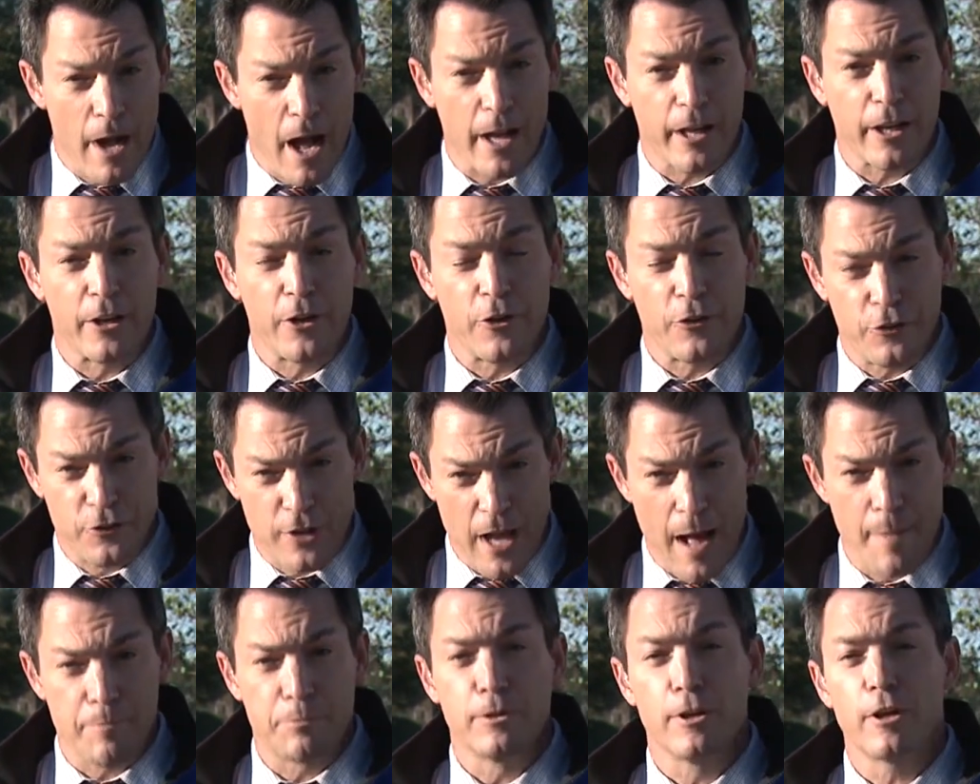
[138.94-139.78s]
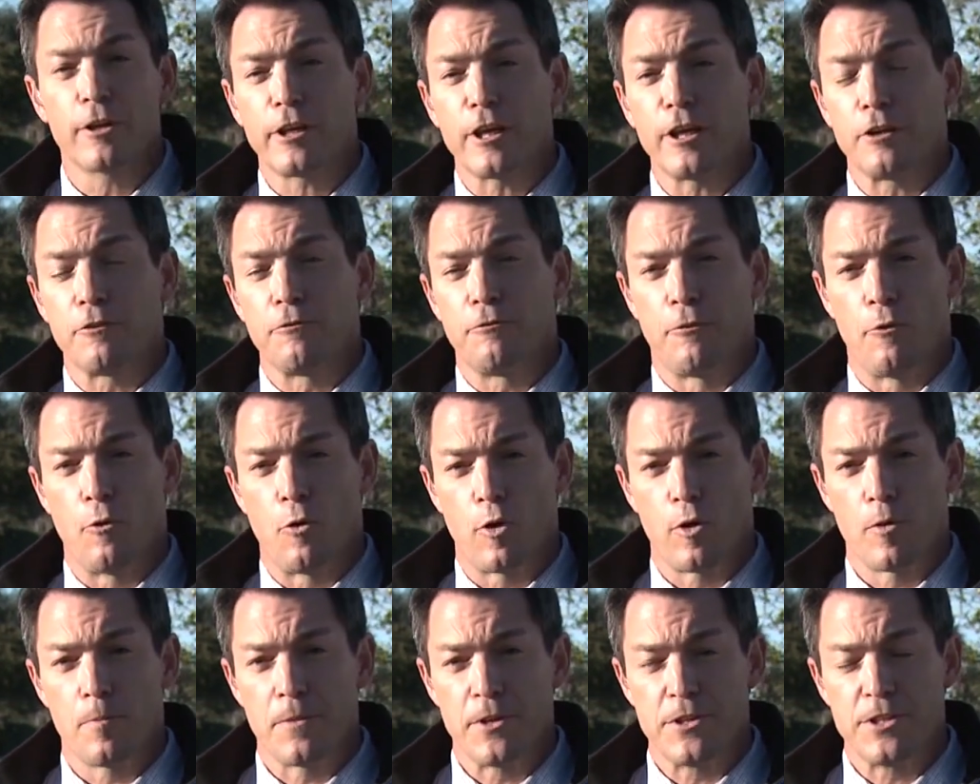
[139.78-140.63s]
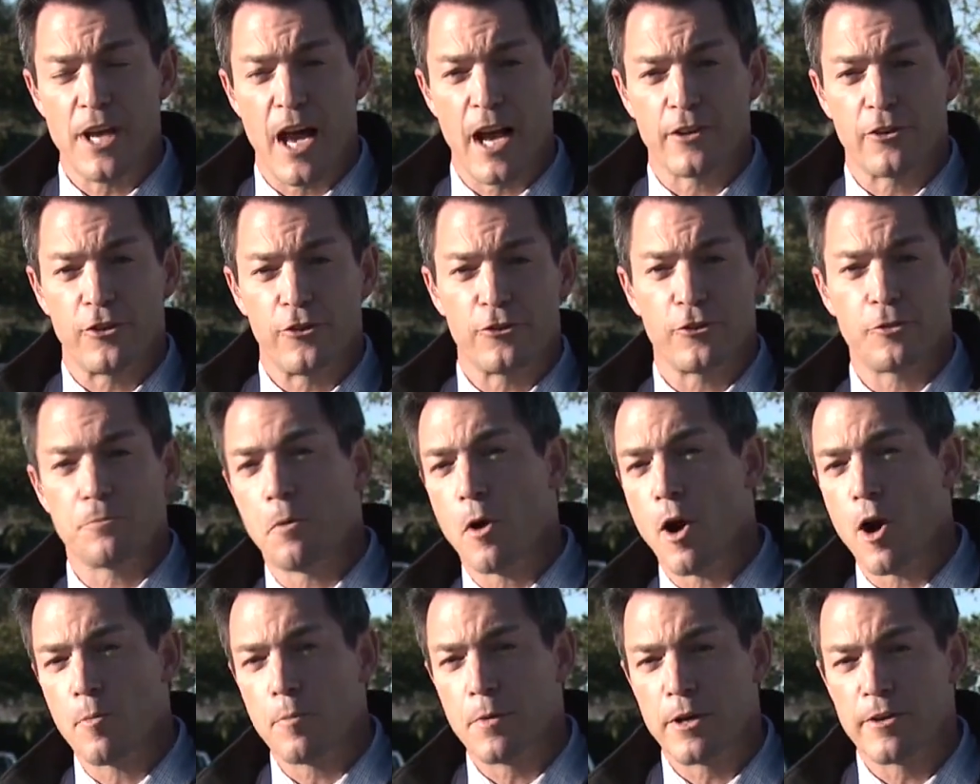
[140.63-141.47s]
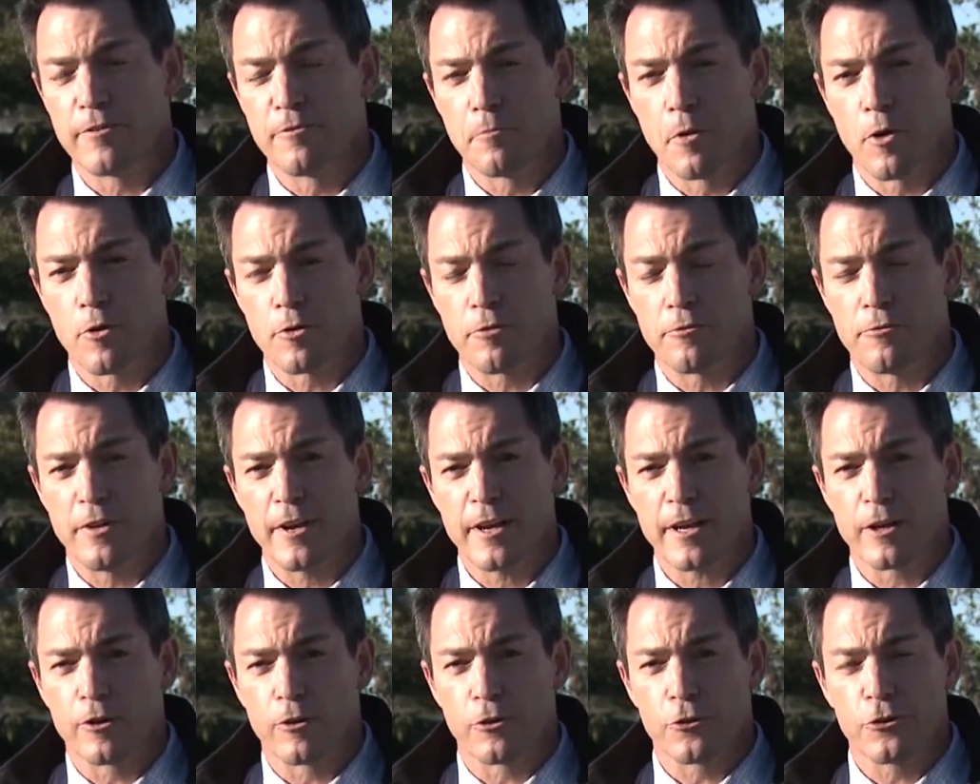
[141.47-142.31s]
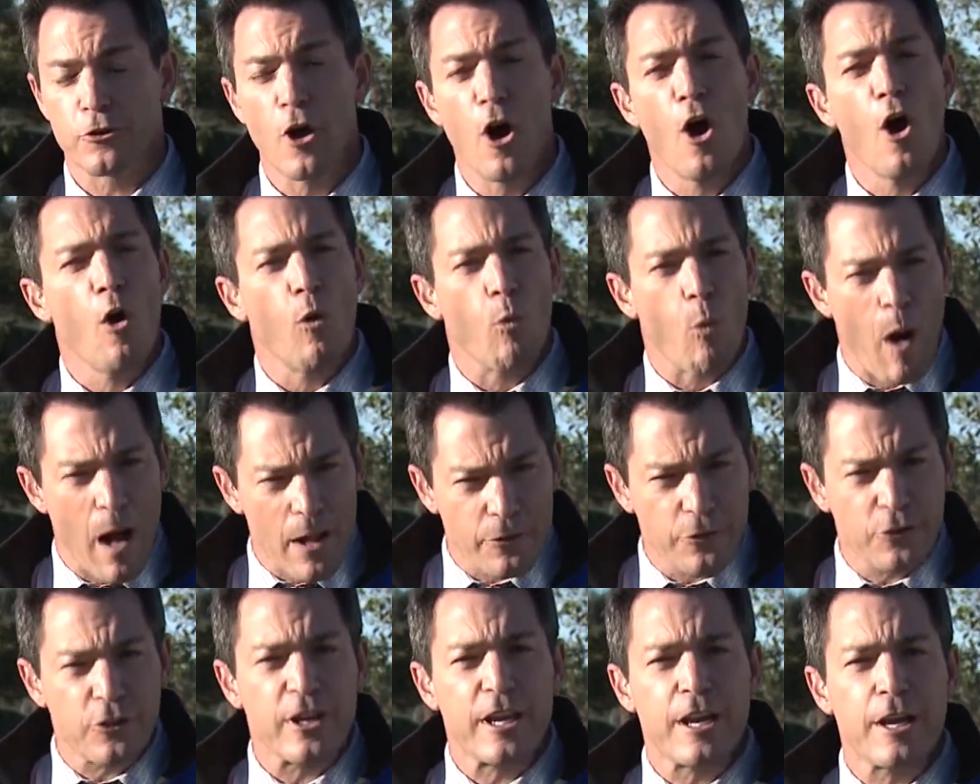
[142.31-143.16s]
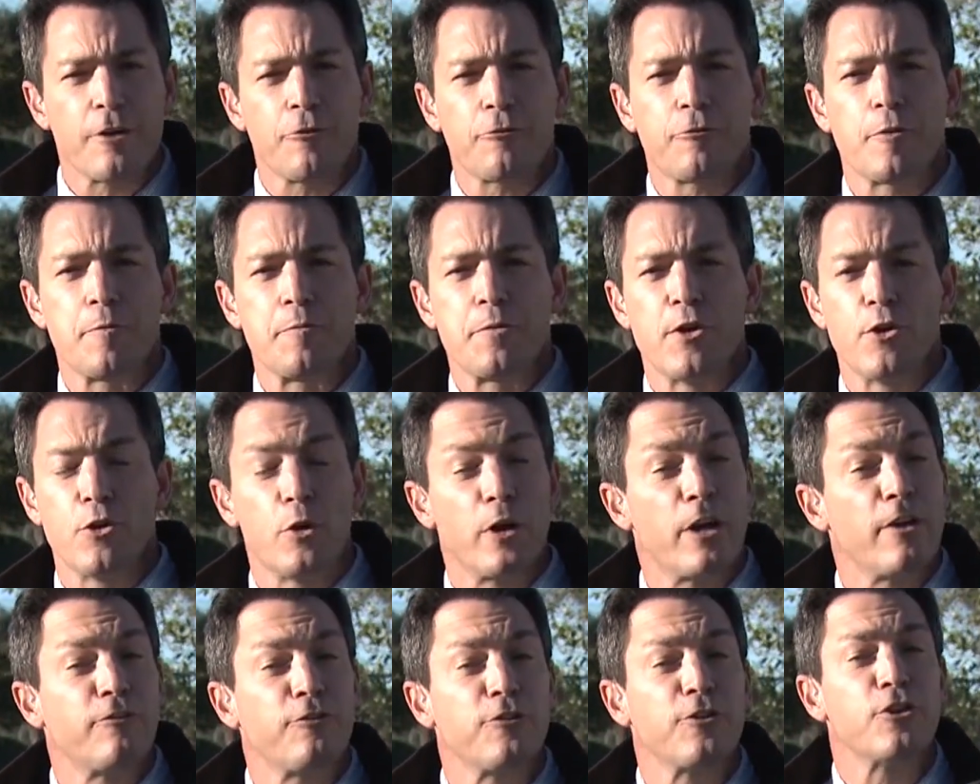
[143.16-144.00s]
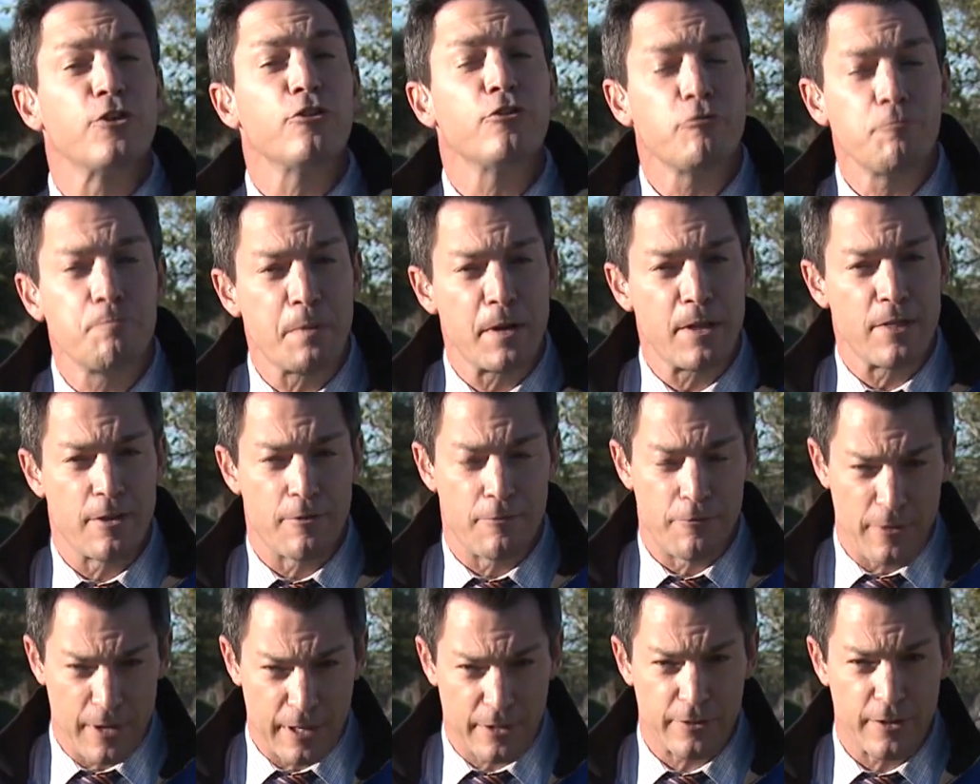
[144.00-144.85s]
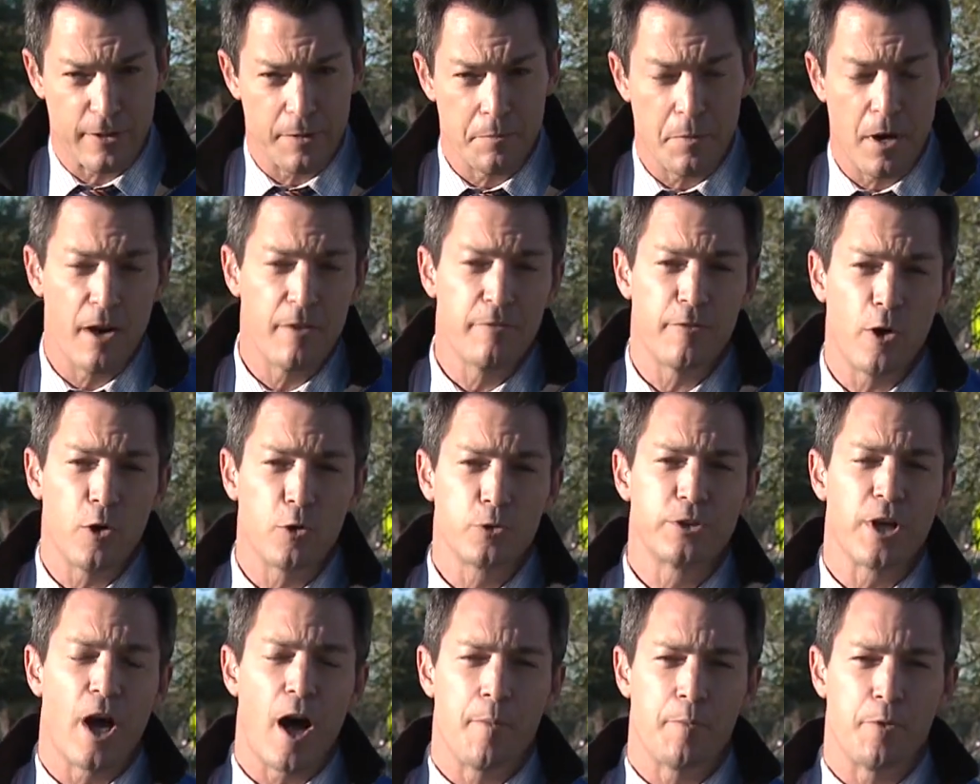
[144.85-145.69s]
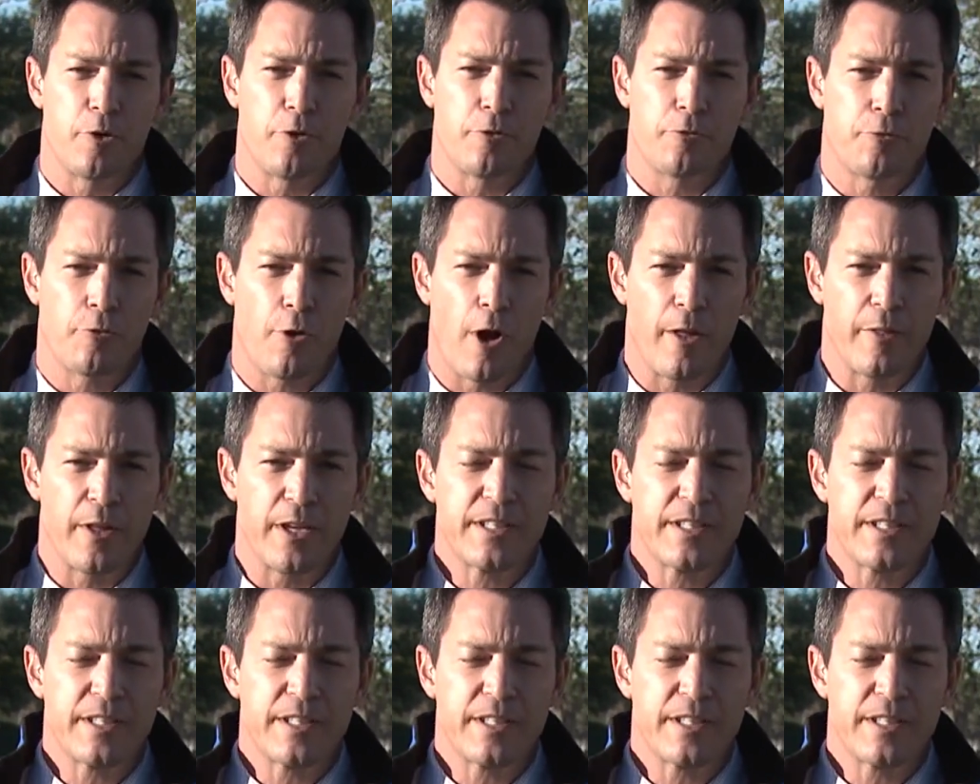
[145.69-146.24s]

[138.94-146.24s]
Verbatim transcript: not going to stop looking for him. The Texas Department of Motor Vehicles wants to hear from you if you've been the victim of odometer fraud.